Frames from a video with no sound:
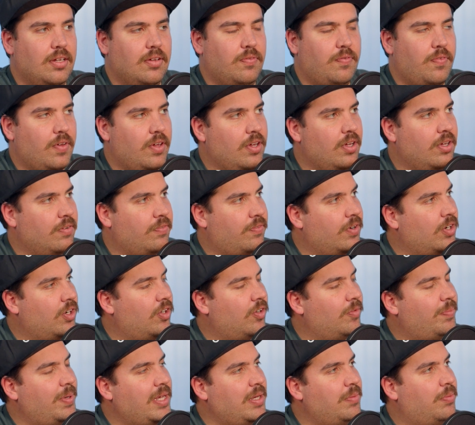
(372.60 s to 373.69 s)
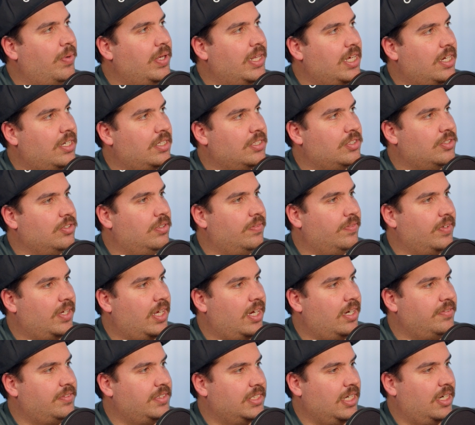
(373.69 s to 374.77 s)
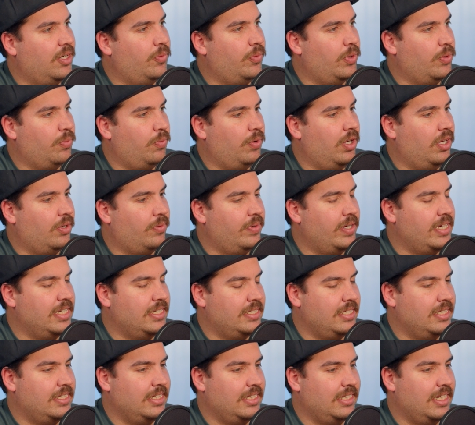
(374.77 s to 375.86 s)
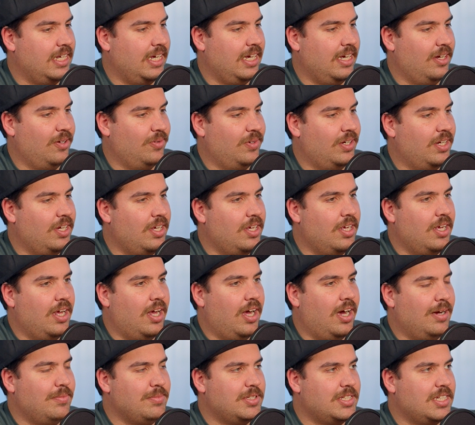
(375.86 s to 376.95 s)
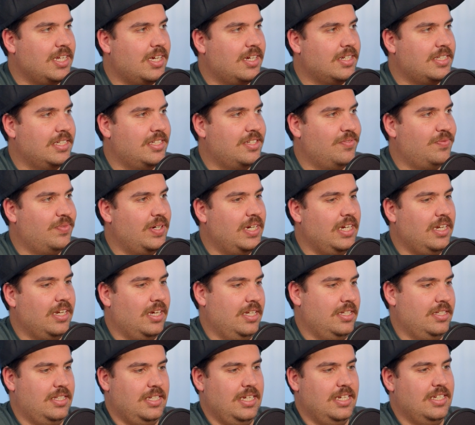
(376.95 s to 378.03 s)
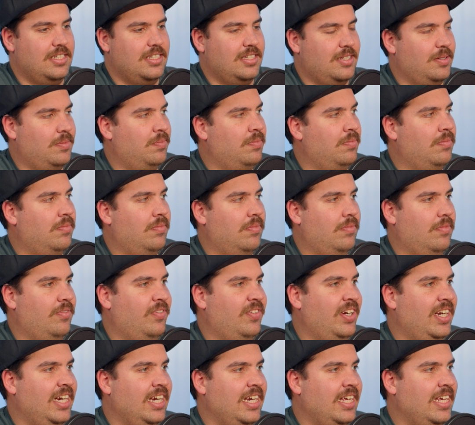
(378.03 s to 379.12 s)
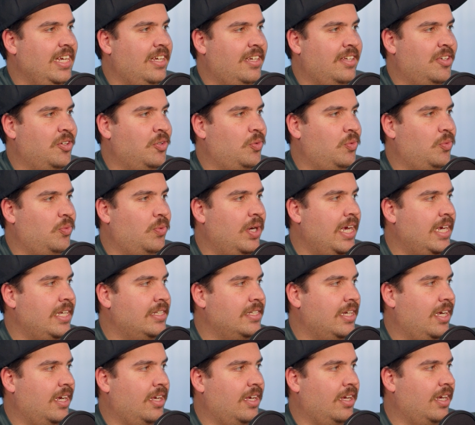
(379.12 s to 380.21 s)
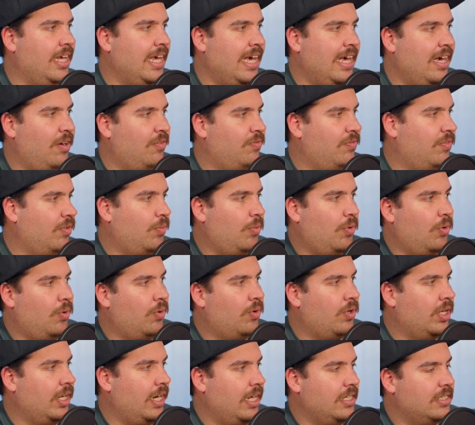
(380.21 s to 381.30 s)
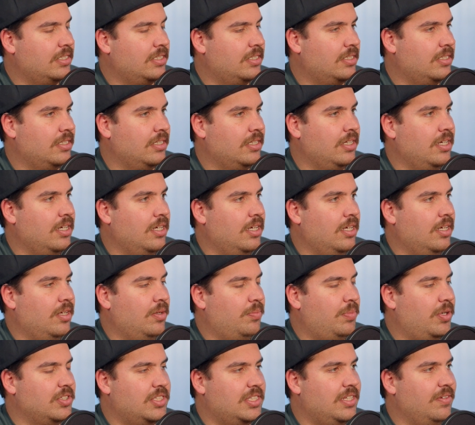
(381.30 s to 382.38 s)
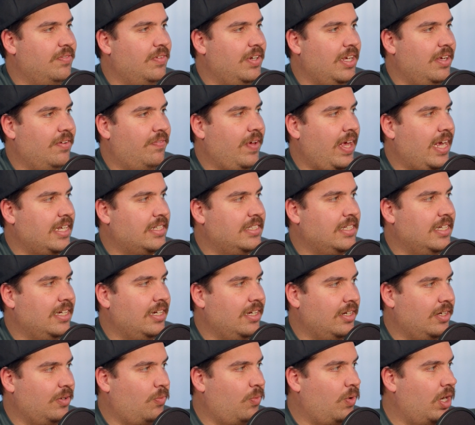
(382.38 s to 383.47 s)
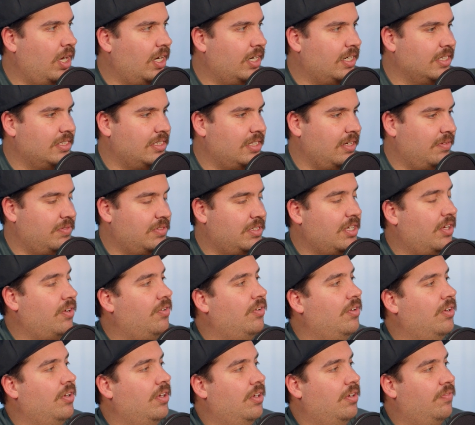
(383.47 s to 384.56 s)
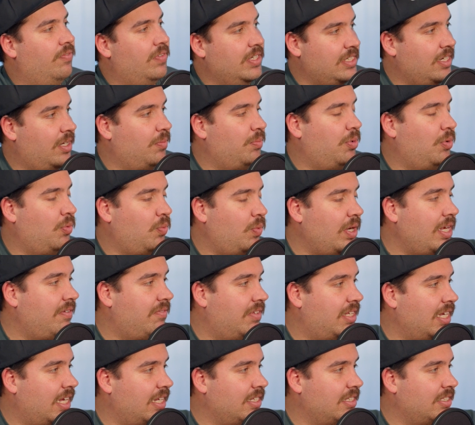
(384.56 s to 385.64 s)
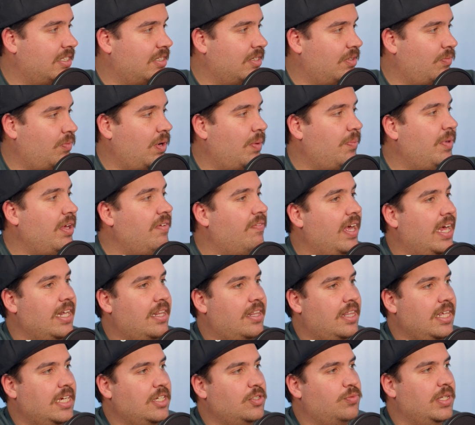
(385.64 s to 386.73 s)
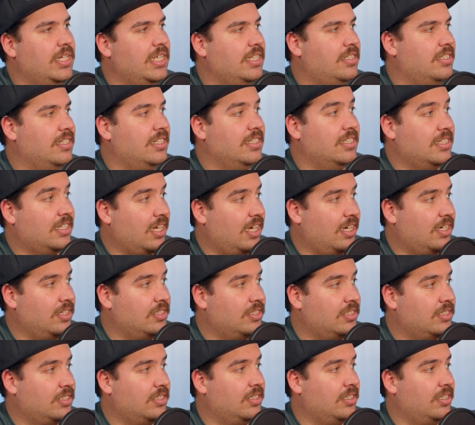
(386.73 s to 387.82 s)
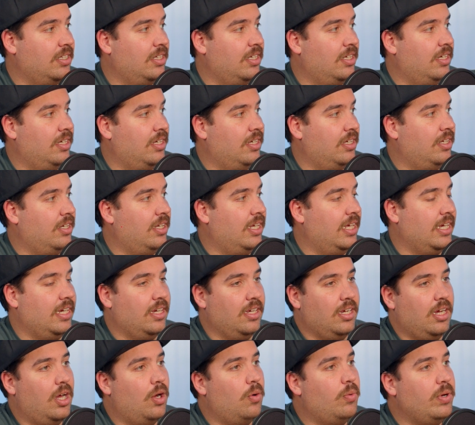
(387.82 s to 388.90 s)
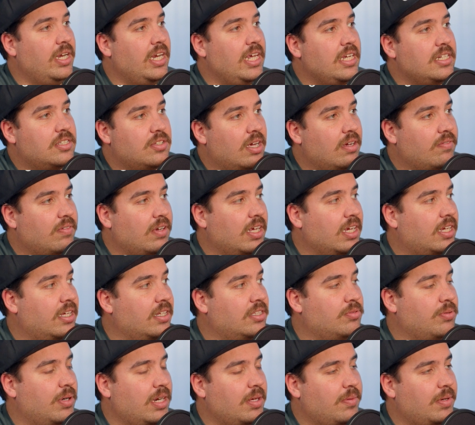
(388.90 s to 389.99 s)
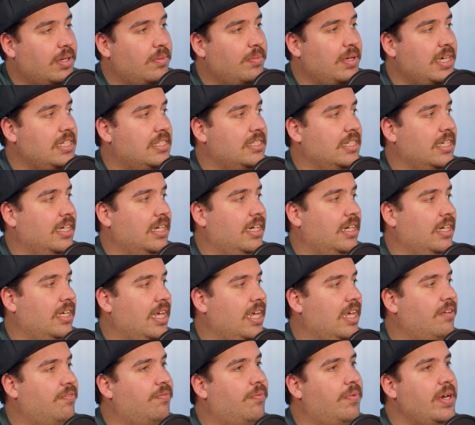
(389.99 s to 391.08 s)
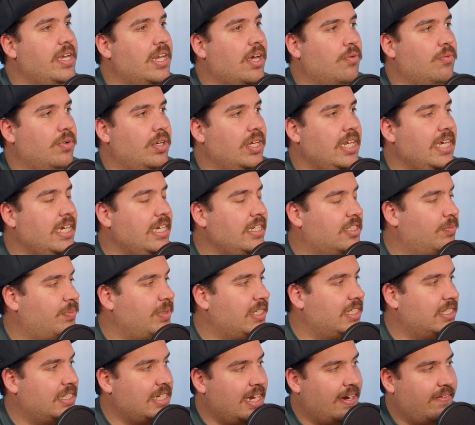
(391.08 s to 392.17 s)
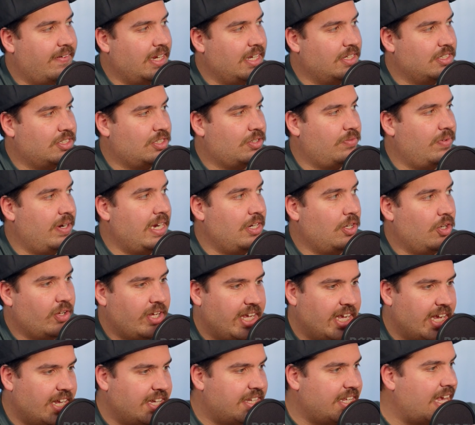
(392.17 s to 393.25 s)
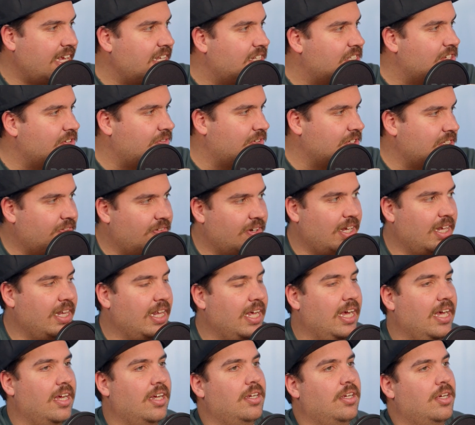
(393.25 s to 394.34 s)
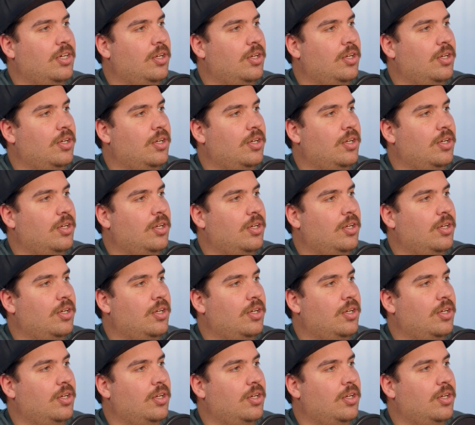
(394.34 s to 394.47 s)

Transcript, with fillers: for, for a lot of people with our sort of lifestyle with work where you're sitting down, I'm starting to realize there's some really cool ways I can get out for a walk and it's mm. positively affecting work and stuff. So, for example, we've done, when we've had things we need to discuss, we do like, walking meetings. Oh, we need to have like a 20 minute meeting. If we don't need to be staring at a screen looking at data or something yeah. like that,